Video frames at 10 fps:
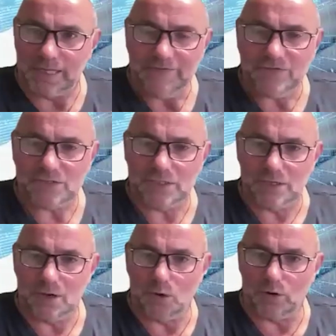
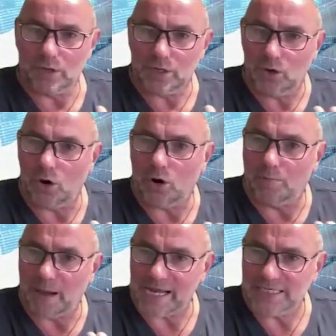beliefs and what are the
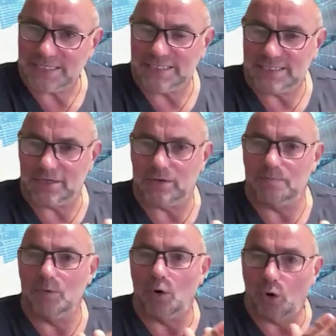core biases
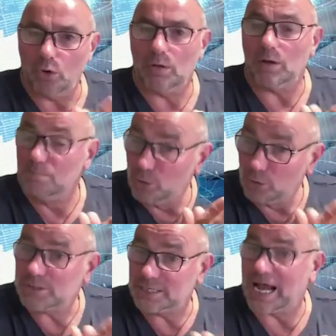that
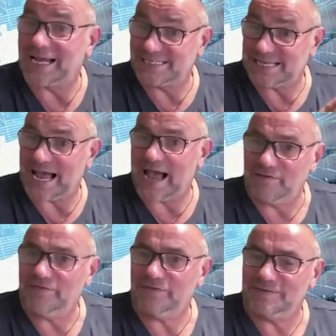most guys
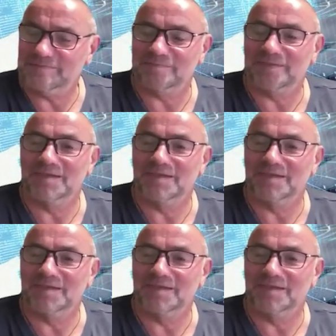have